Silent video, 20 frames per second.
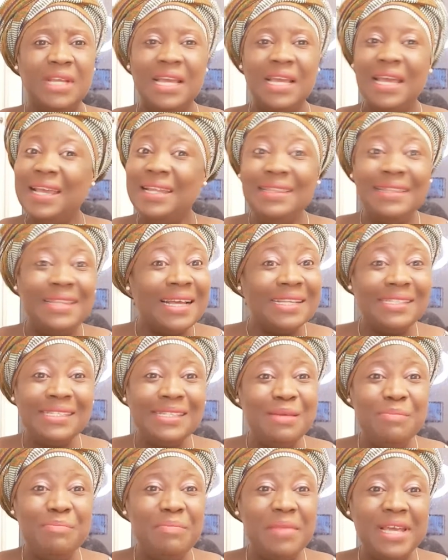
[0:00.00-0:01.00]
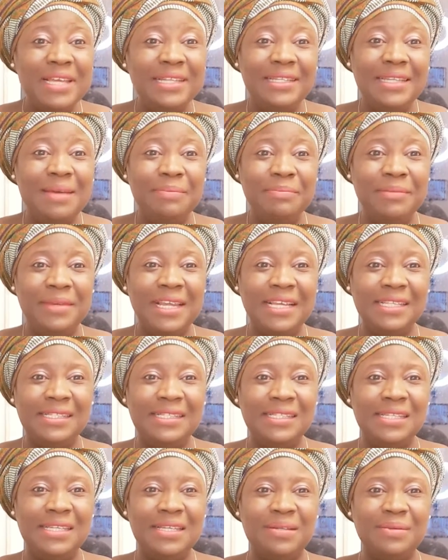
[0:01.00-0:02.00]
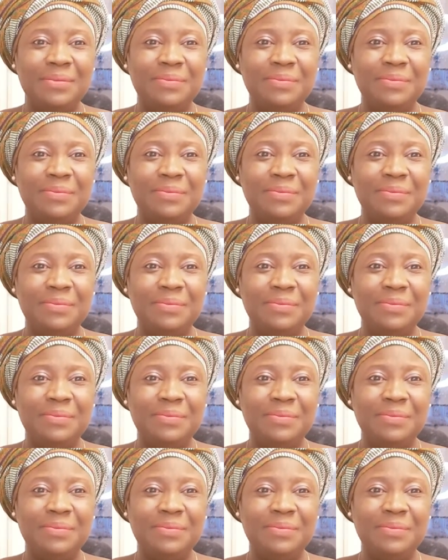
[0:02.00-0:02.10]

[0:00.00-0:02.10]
It doesn't make them dirty.